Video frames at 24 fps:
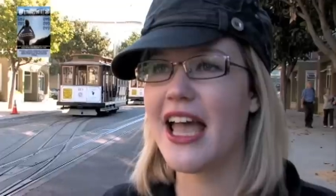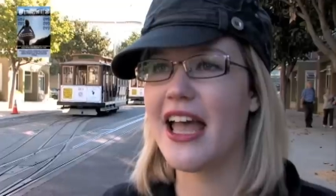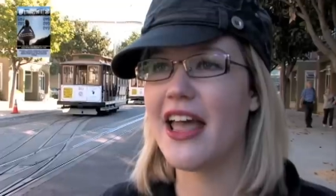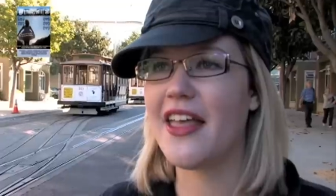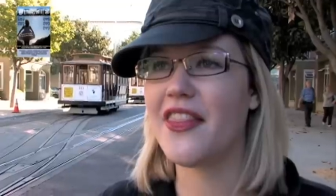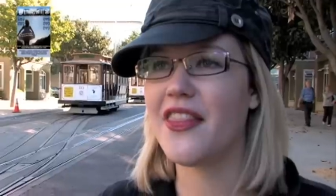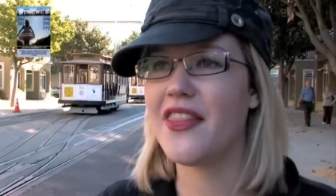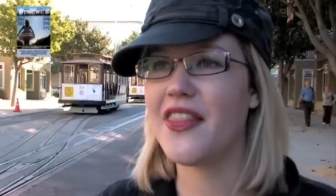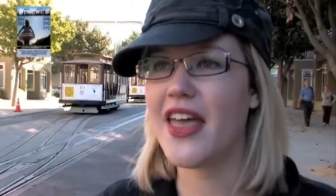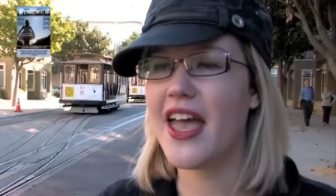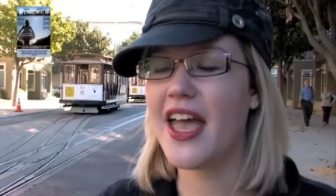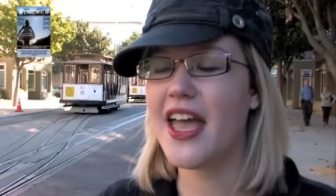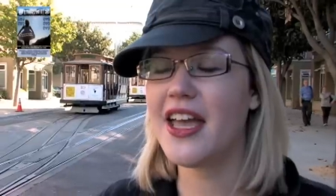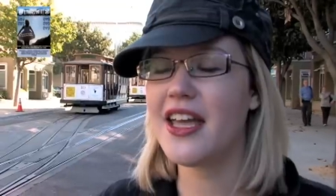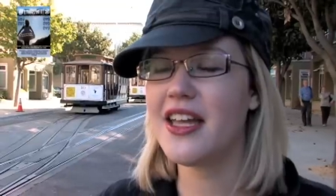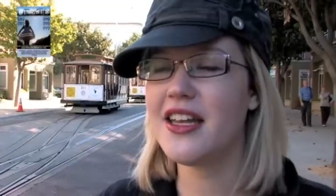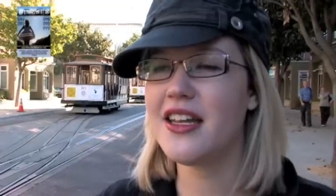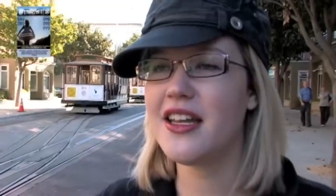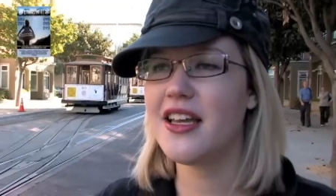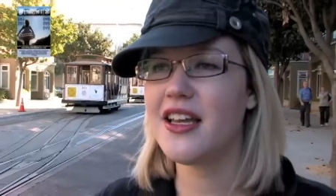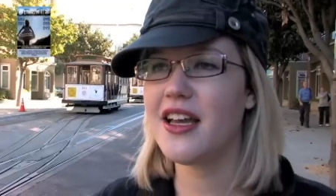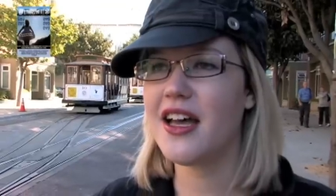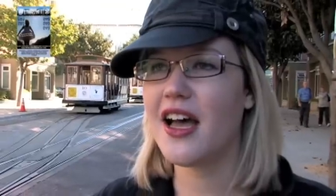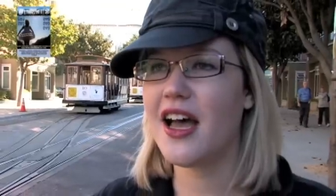and
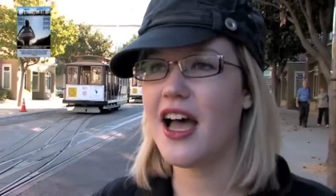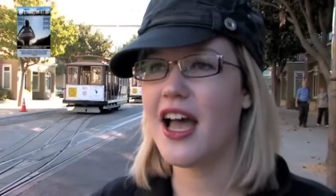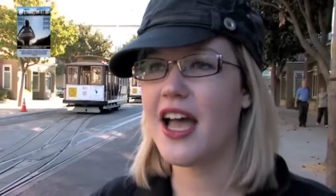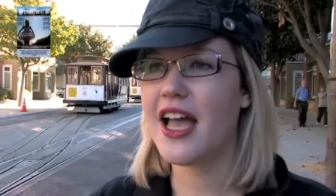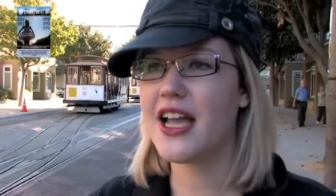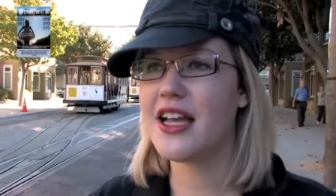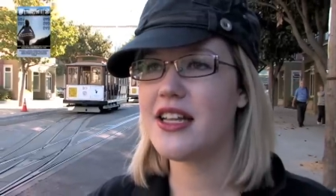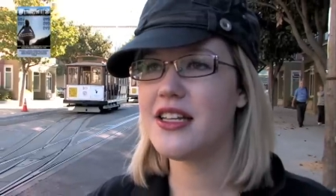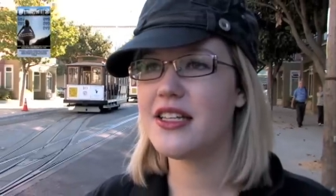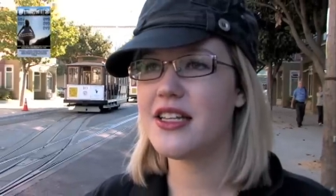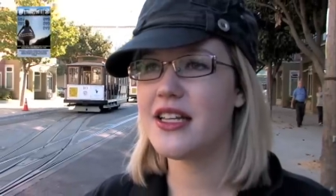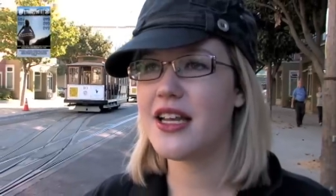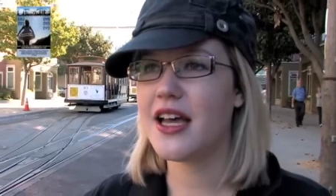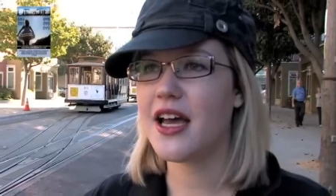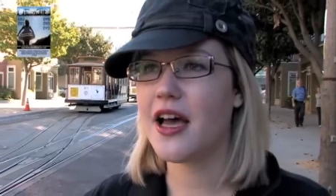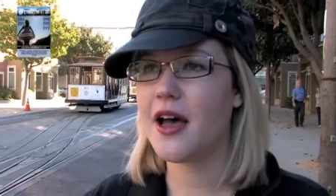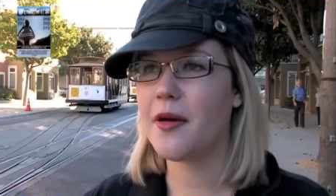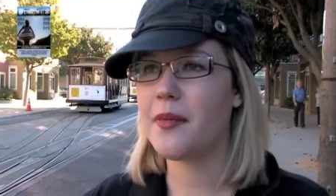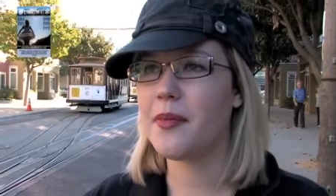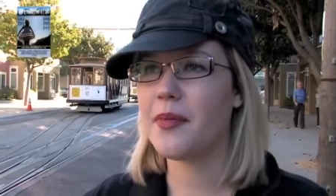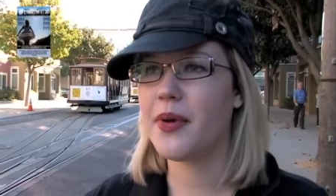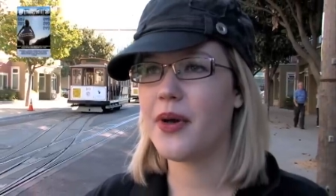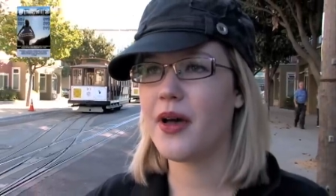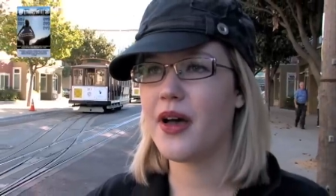then I ended
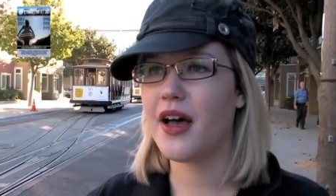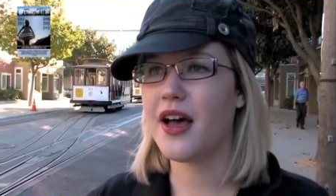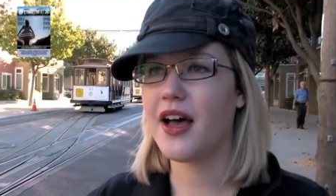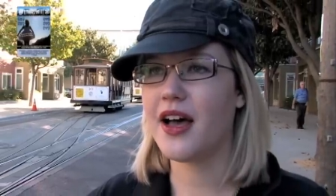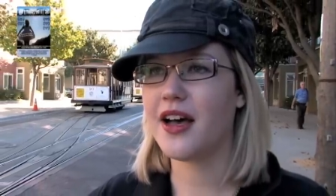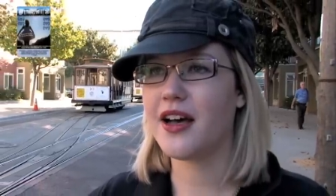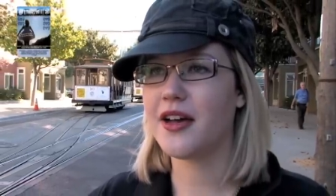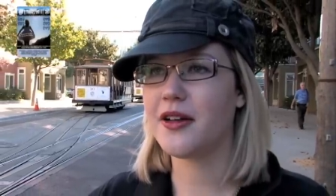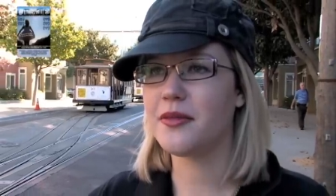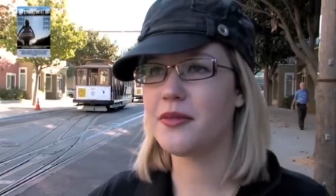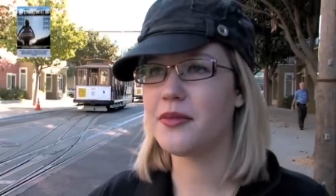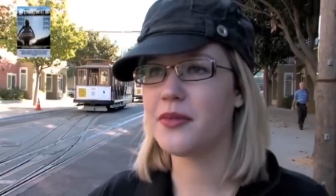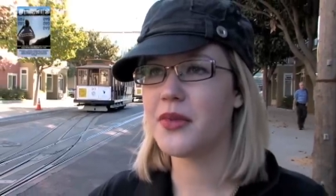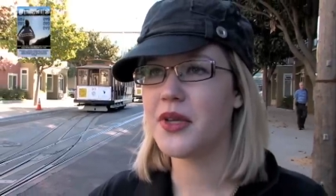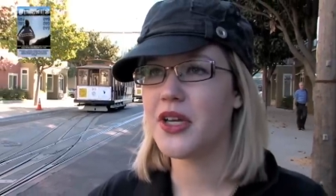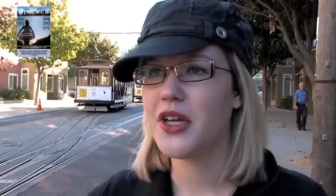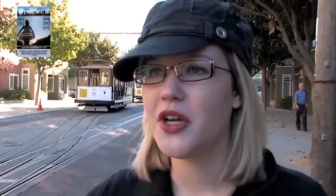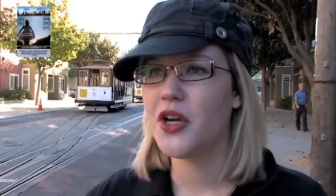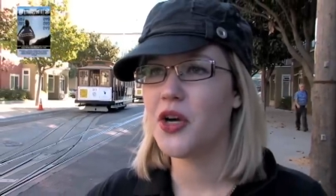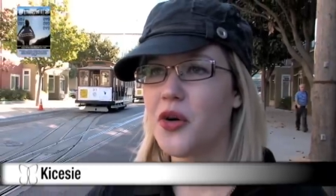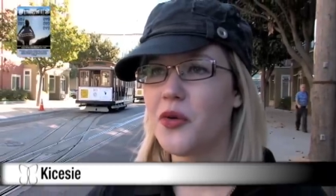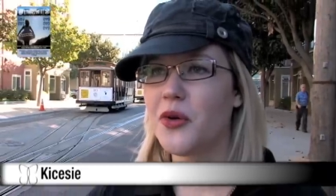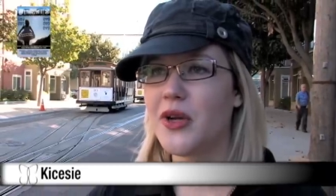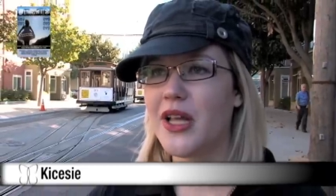up um,
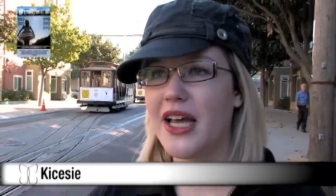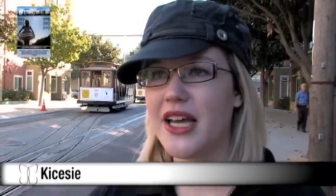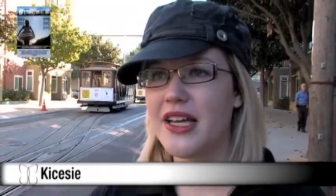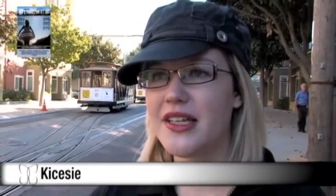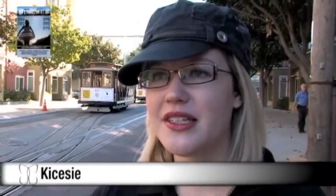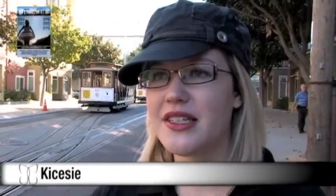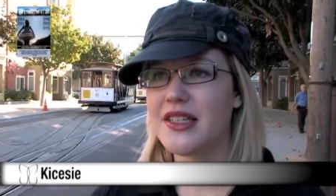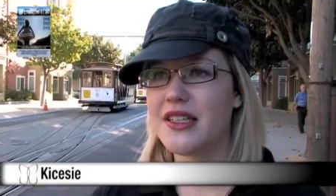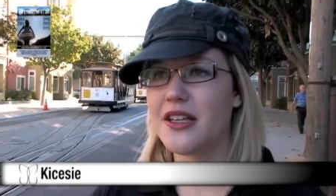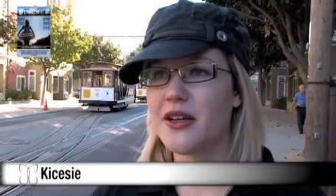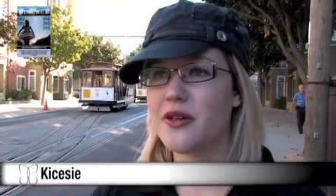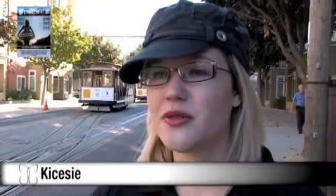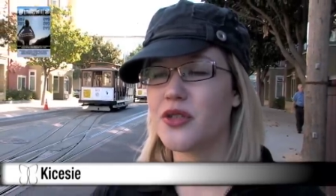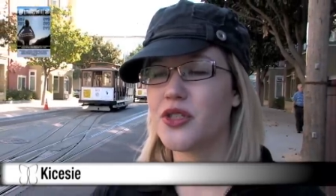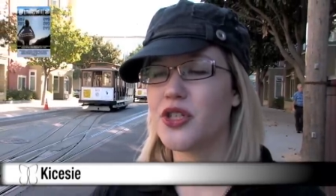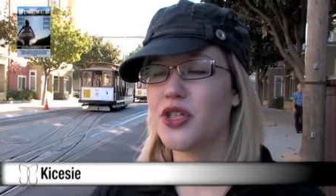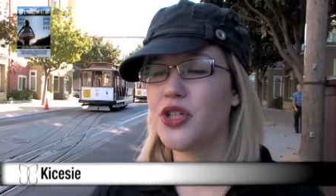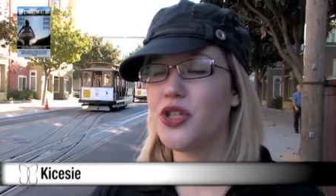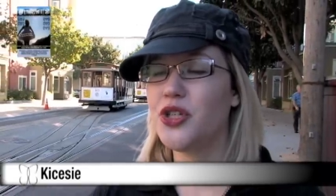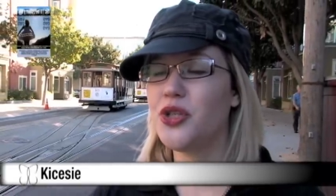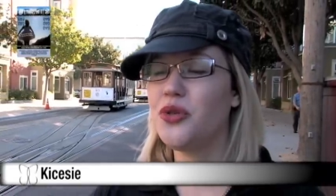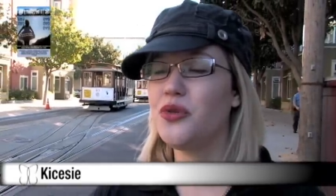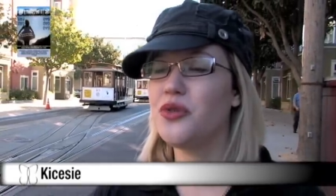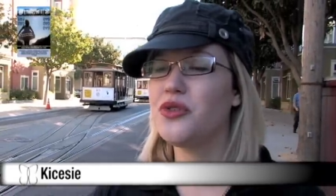realizing there was a
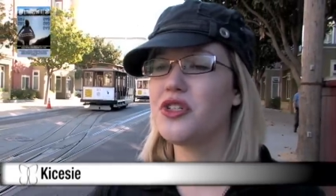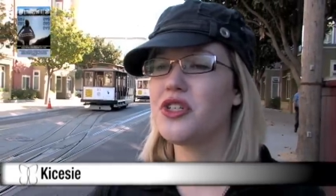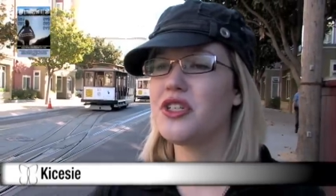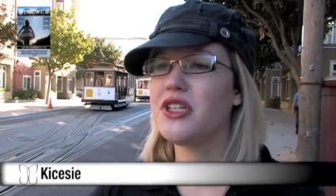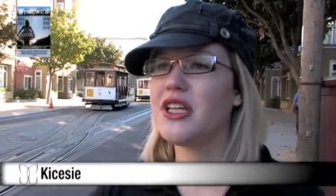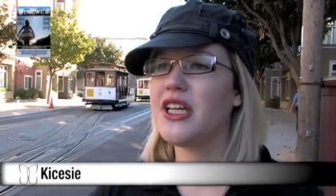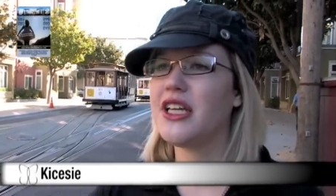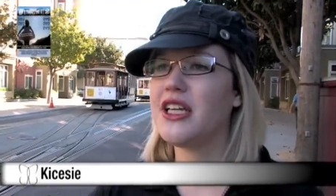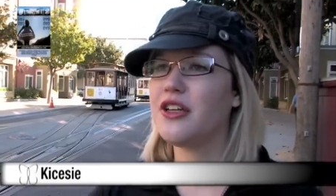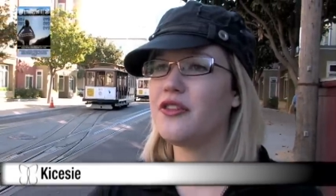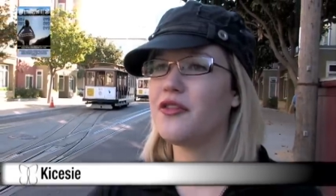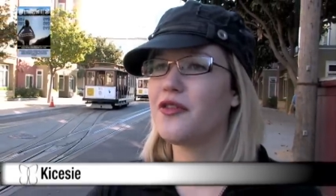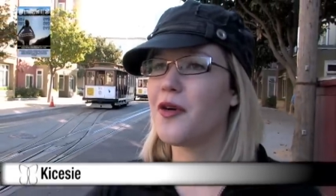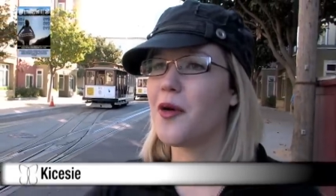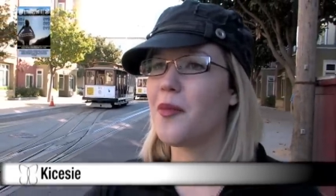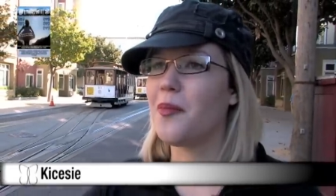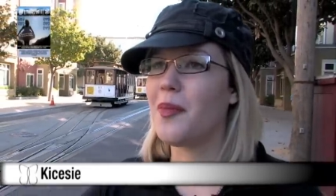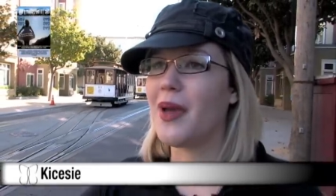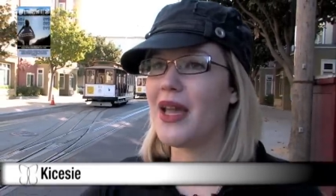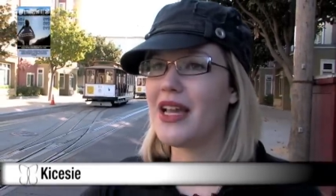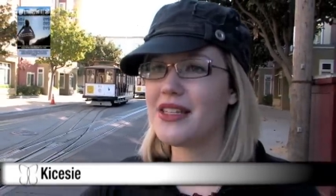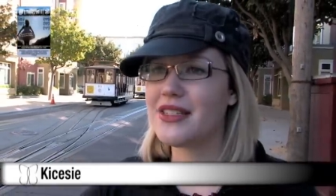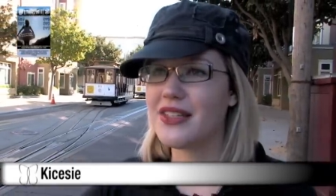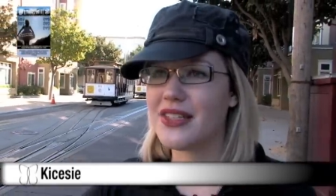huge need for
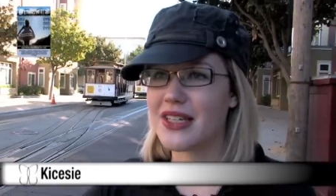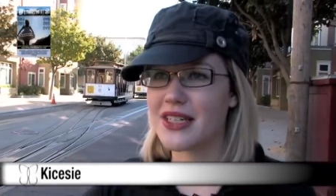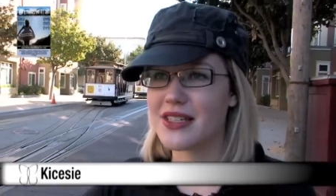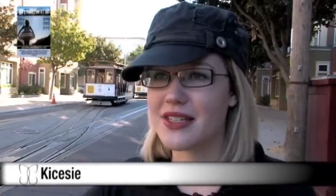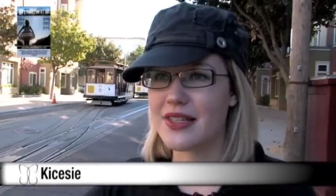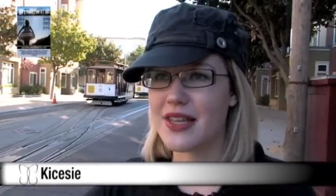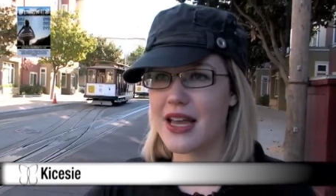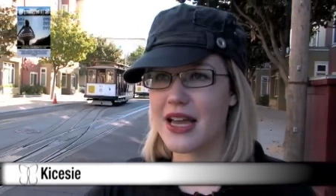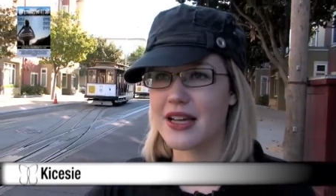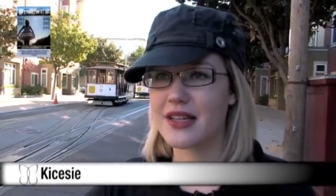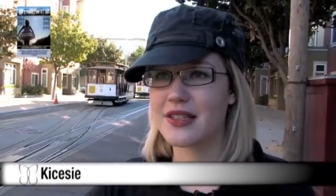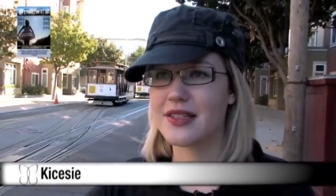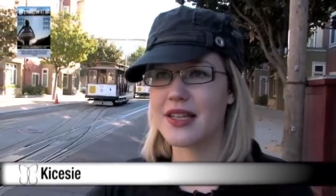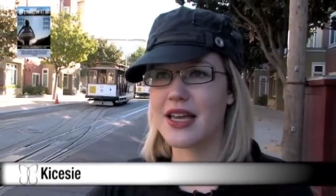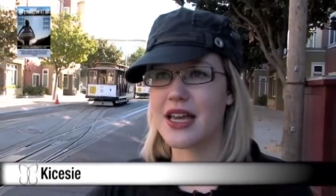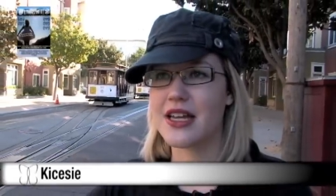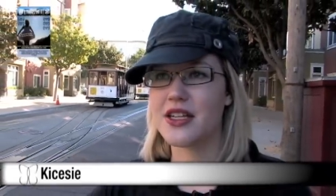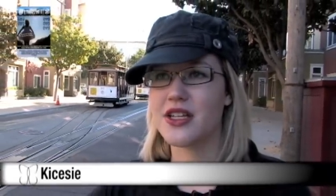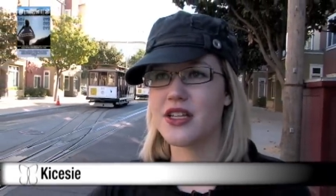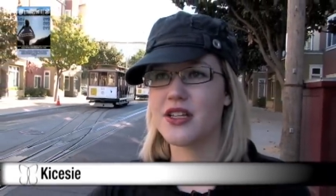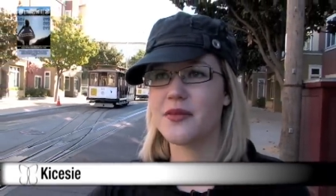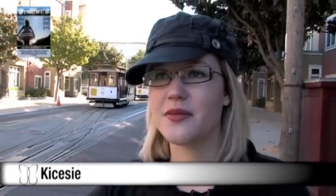basics sex ed.